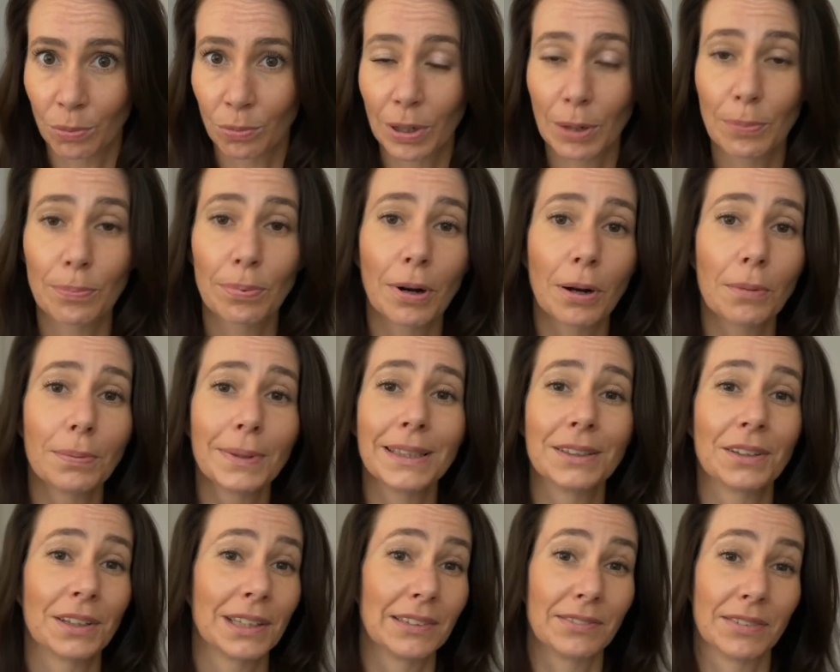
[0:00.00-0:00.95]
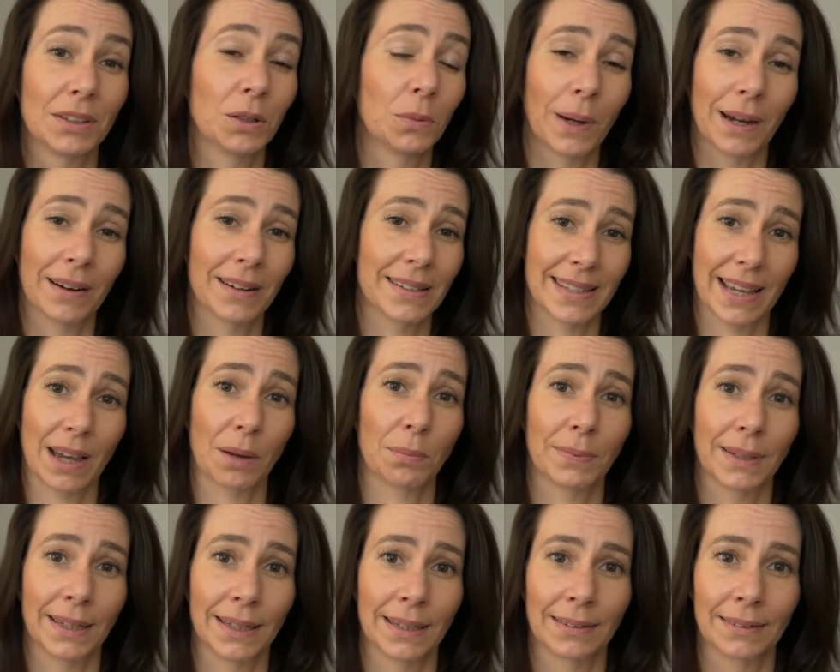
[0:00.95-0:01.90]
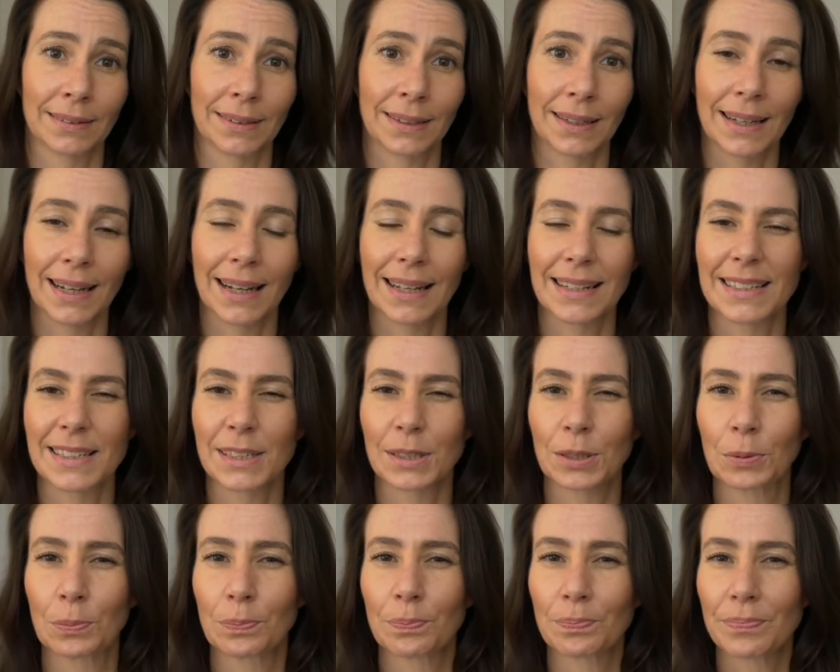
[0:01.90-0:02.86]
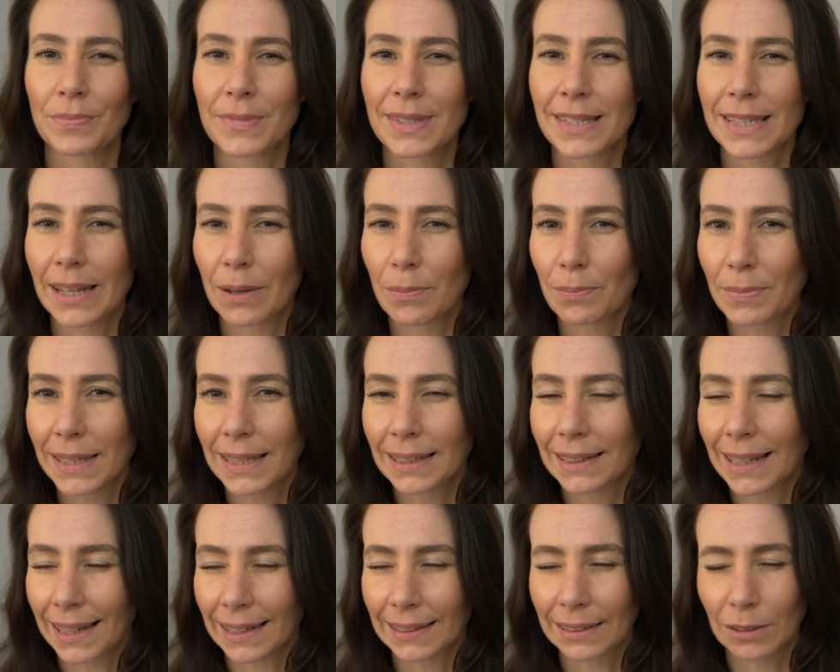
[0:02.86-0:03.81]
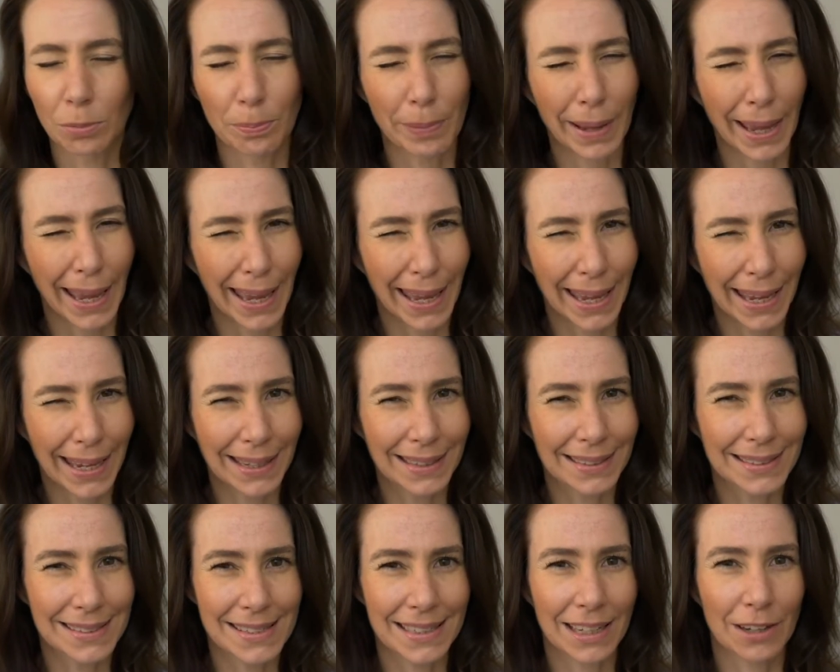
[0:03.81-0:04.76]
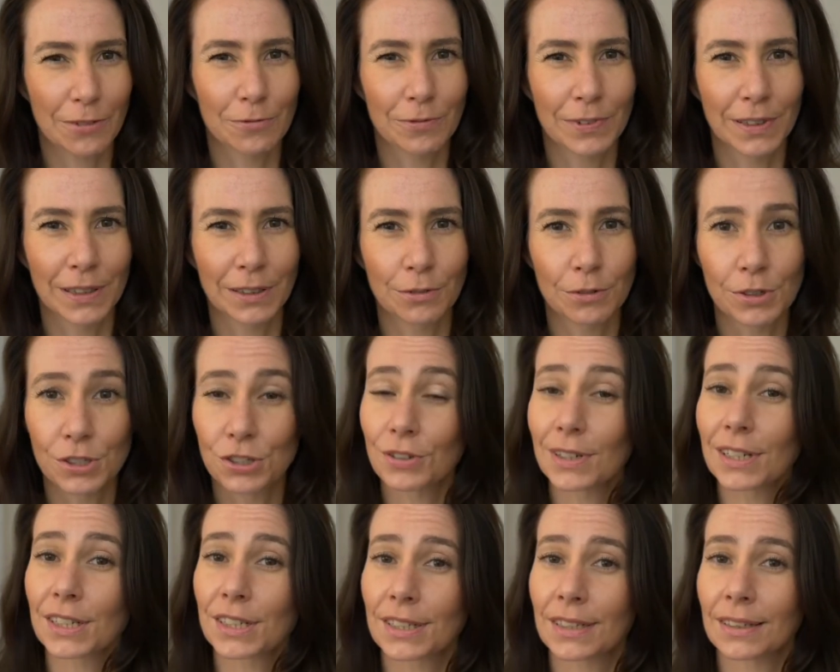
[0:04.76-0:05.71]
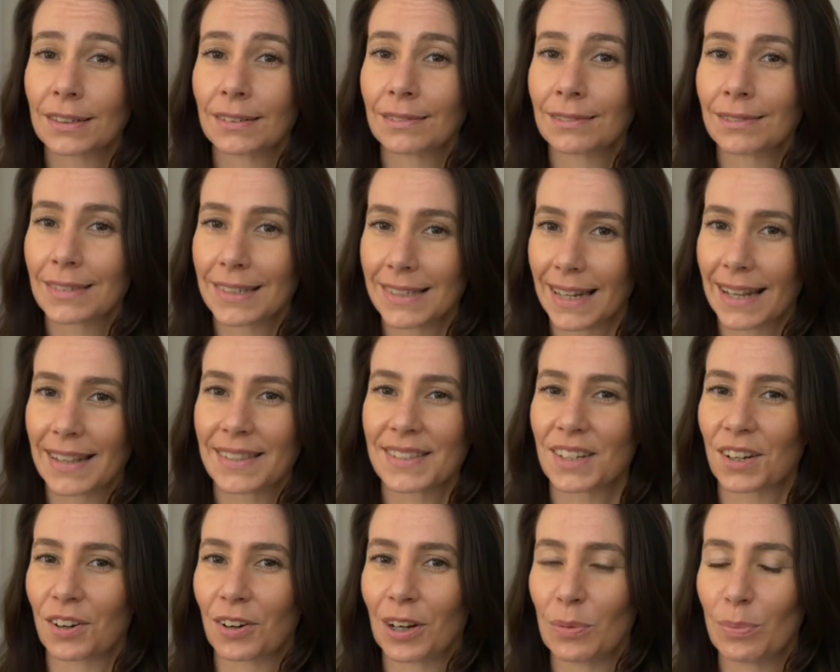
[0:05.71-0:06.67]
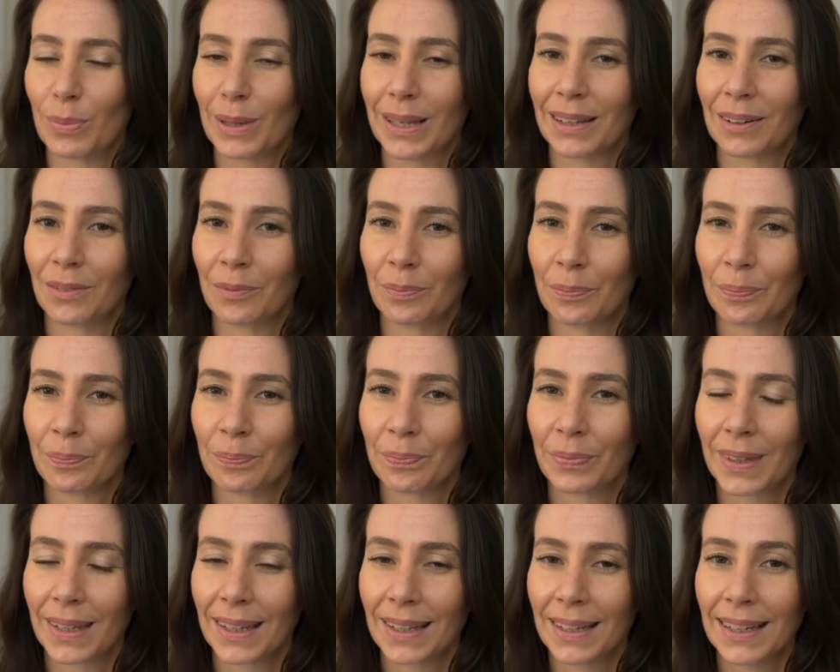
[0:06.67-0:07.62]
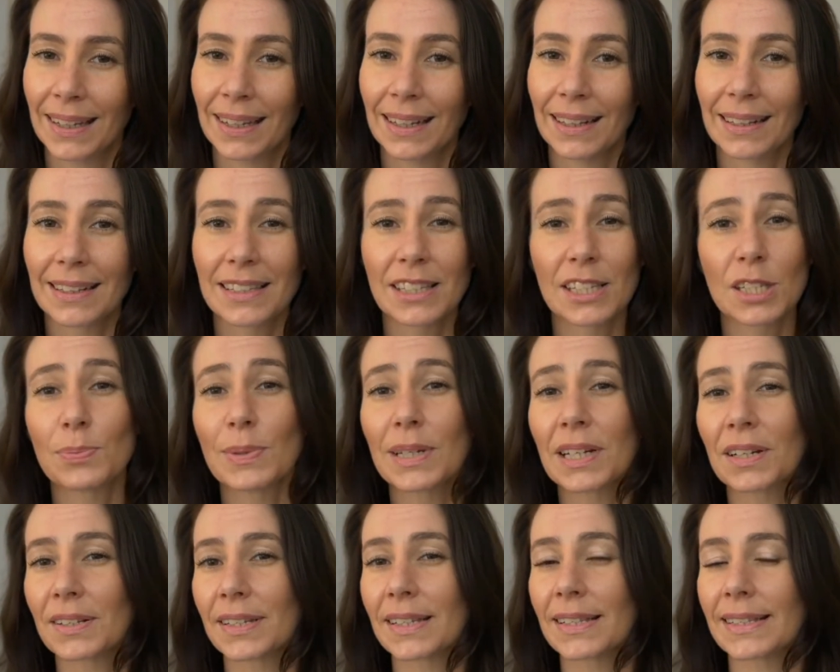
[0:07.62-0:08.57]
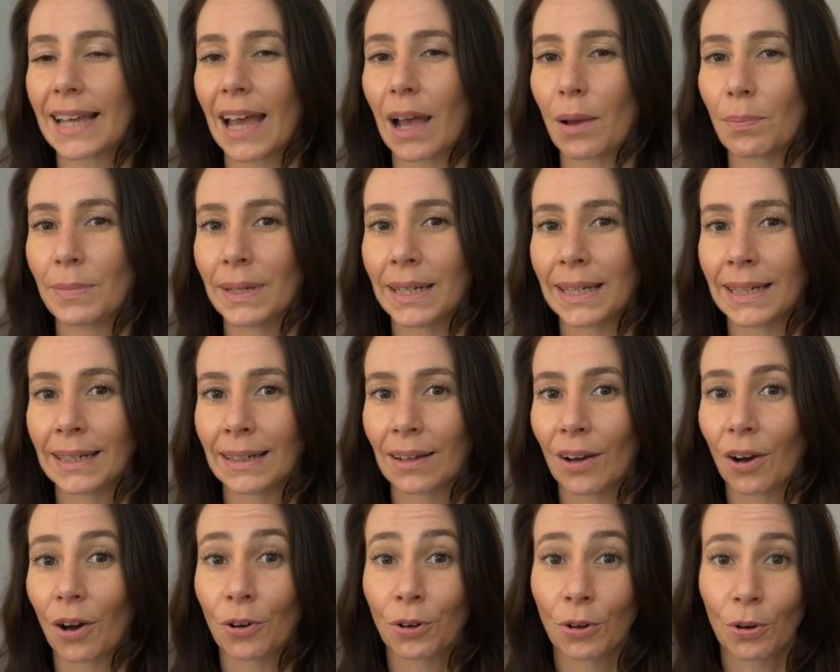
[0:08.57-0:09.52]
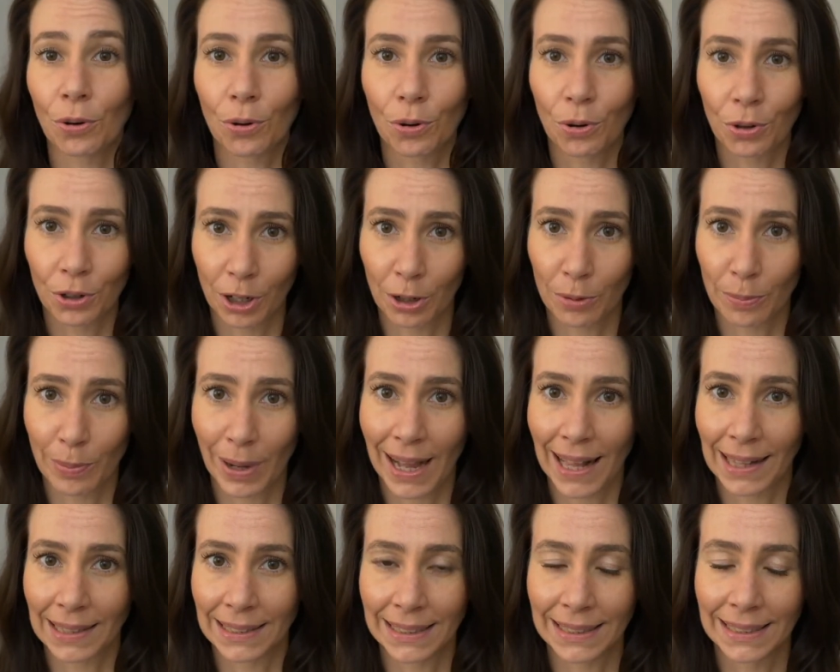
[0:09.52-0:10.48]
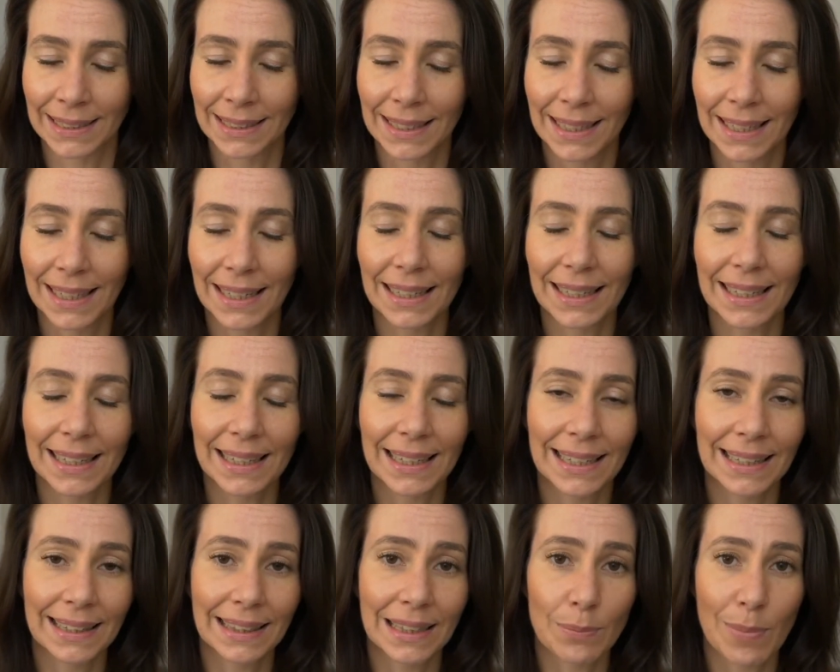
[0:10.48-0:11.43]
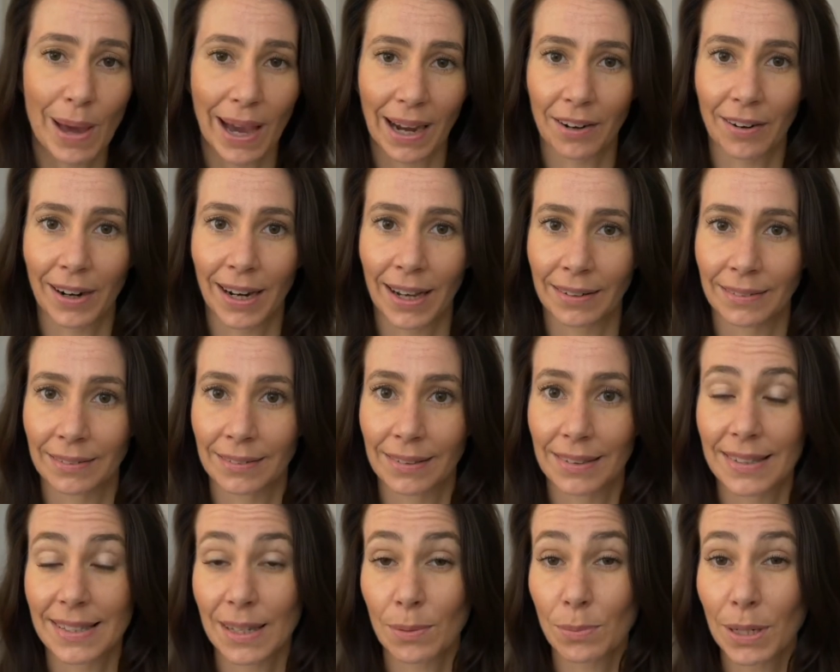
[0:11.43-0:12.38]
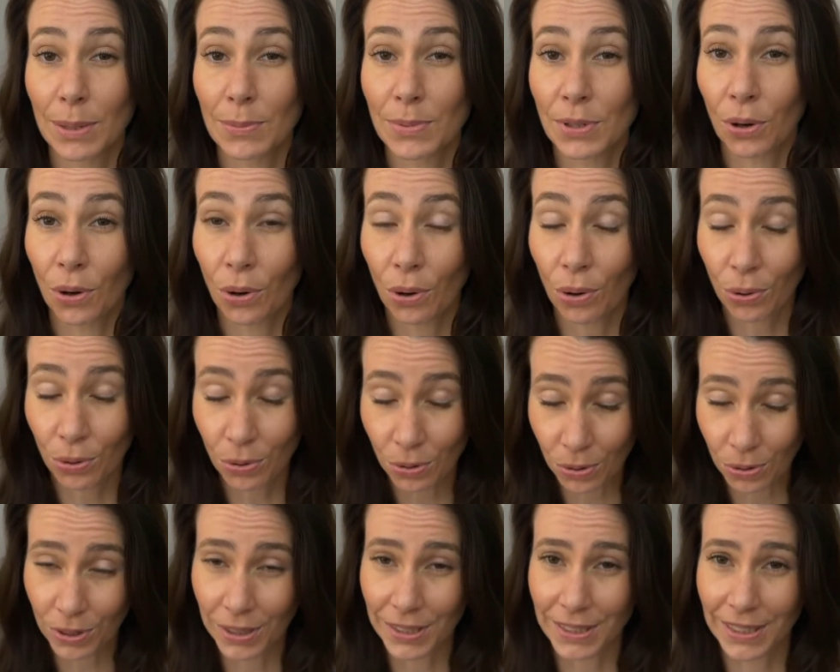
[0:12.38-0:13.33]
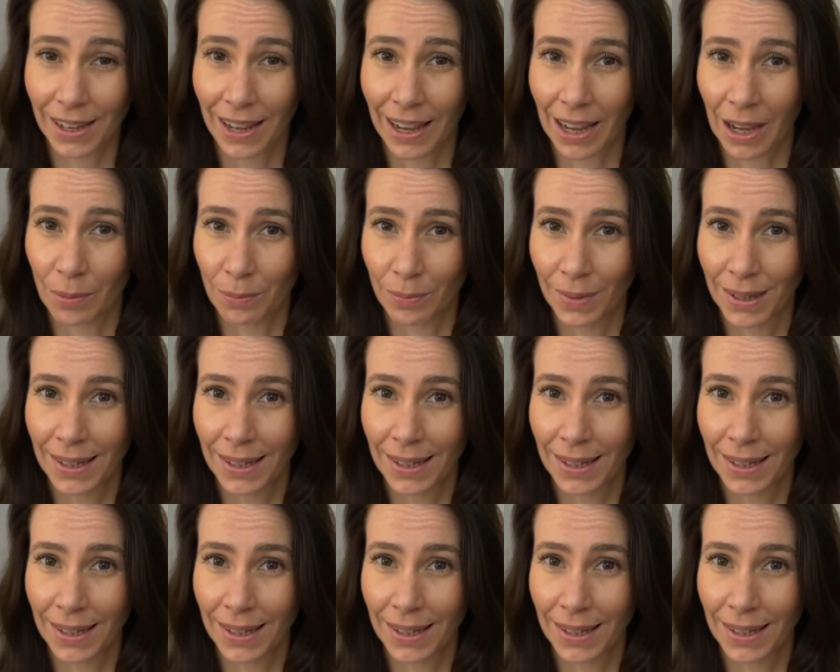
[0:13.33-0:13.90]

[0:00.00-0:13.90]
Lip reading: We're probably not even aware it's happening until something like a little pain, discomfort, restriction starts to creep in. This is because it's happening on autopilot, in the background, sometimes all the time.